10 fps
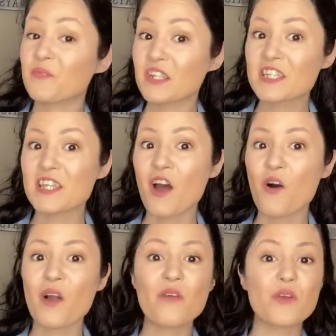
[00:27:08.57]

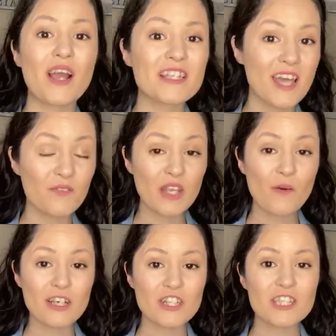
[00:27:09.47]
So if you guys have any
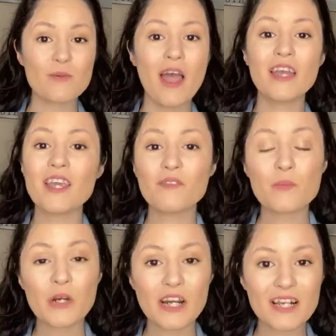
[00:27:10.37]
questions about any of the
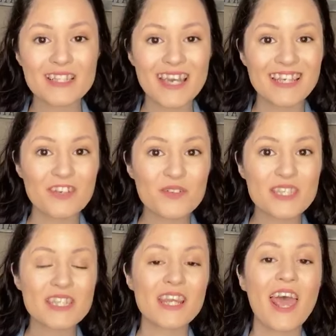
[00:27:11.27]
products I
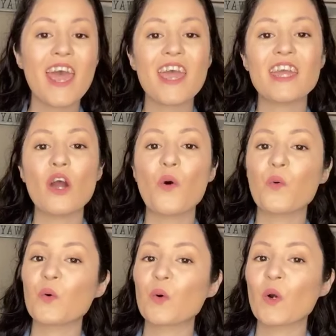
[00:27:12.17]
used today
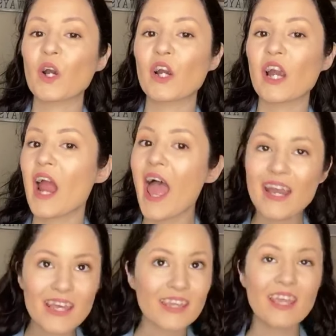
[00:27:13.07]
or
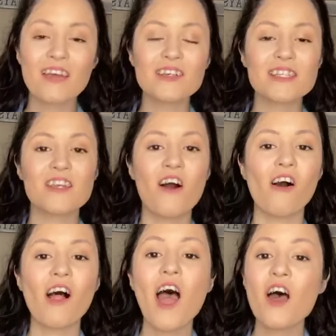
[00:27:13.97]
anything else at
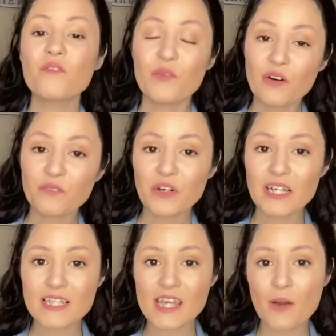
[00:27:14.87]
all, feel free
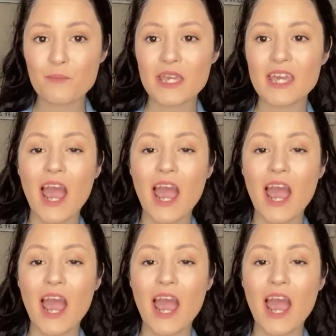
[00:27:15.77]
to DM me.